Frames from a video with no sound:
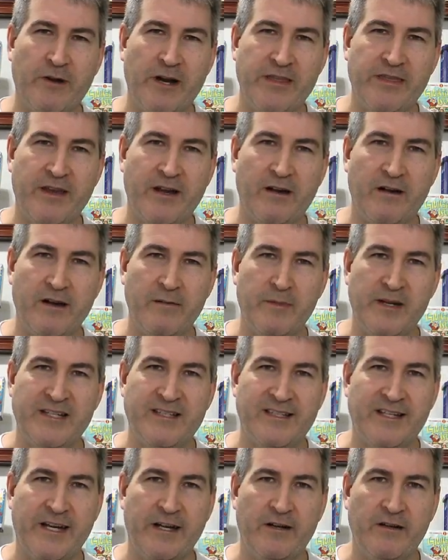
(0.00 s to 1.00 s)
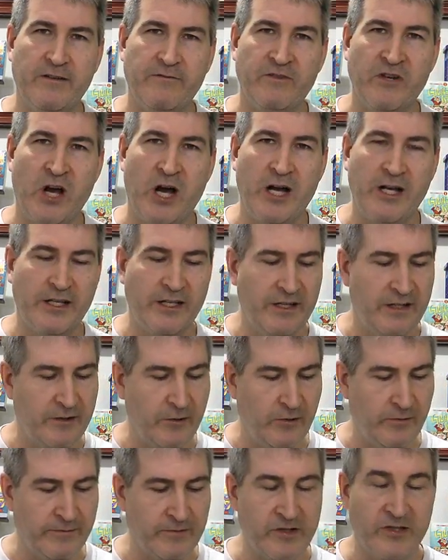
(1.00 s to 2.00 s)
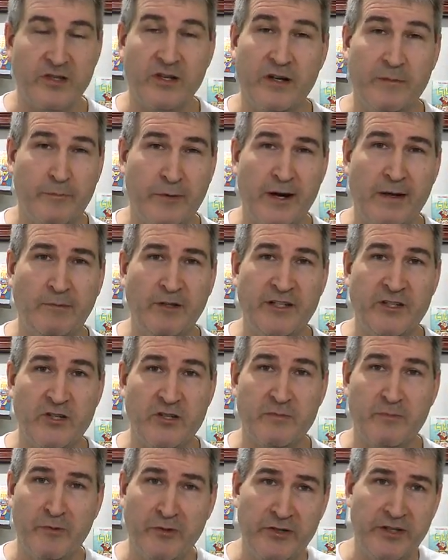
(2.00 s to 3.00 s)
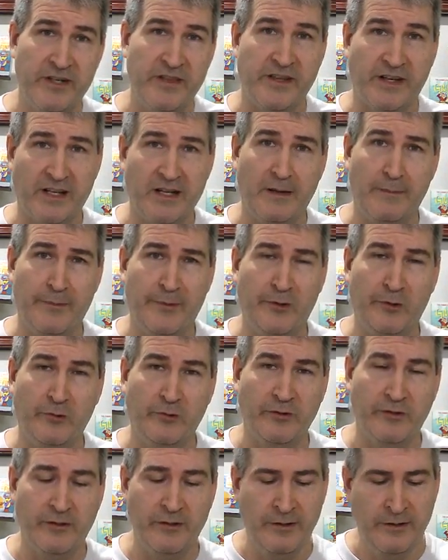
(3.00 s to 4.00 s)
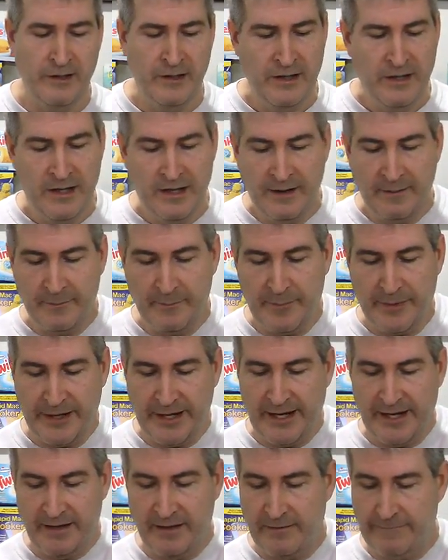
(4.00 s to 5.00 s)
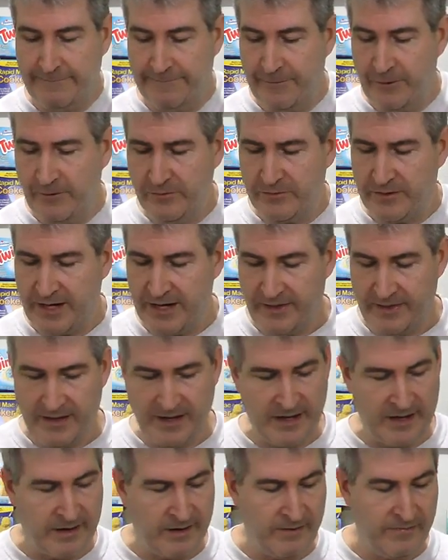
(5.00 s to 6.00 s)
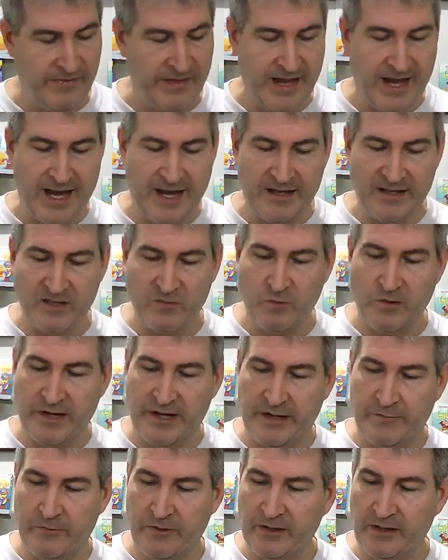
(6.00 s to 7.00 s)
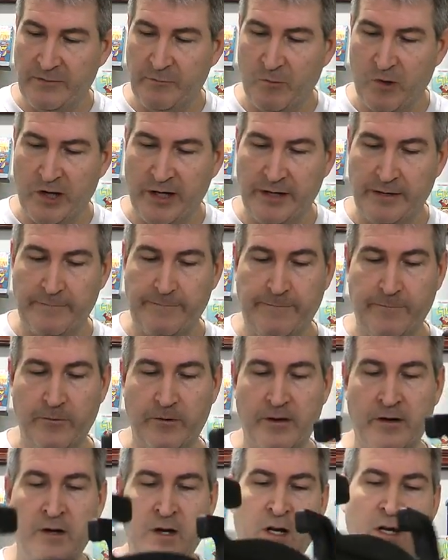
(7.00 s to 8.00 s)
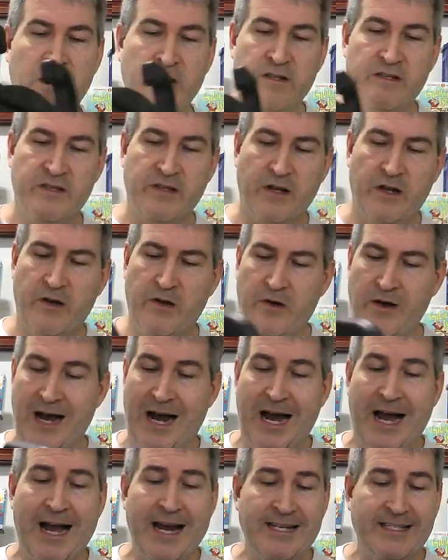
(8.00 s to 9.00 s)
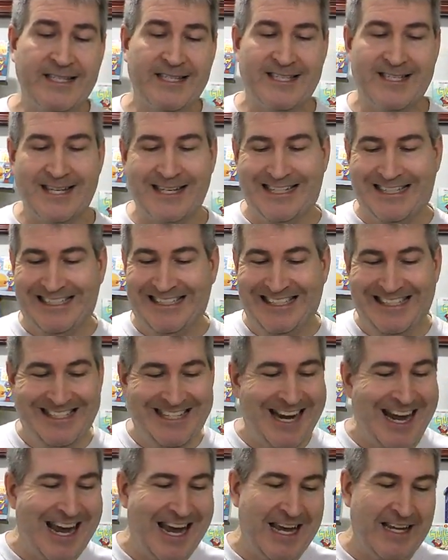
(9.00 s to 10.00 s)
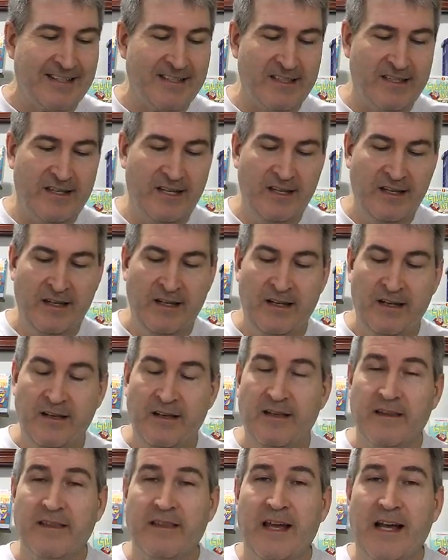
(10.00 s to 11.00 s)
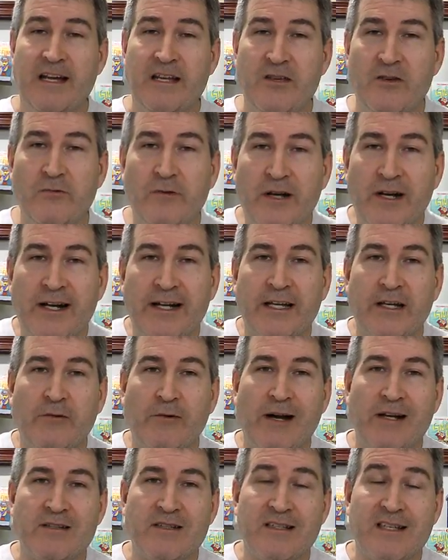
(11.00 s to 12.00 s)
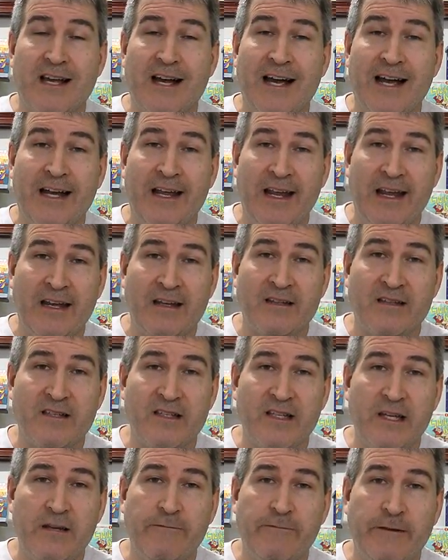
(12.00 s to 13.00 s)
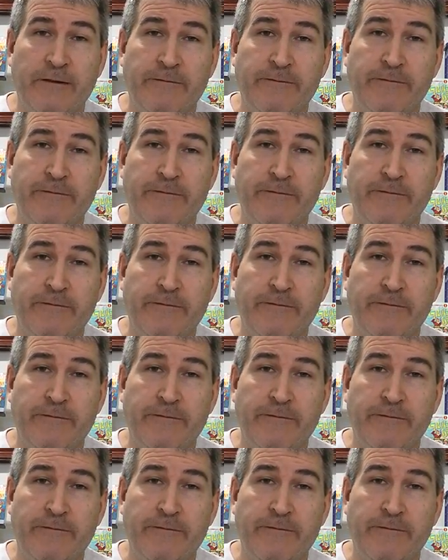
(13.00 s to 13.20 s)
right there. I'd be scared of knocking it over, so I'd probably just put it in the cup holder. But the food right there, that is what I really want it for. So I suggest that you and I go outside and see if it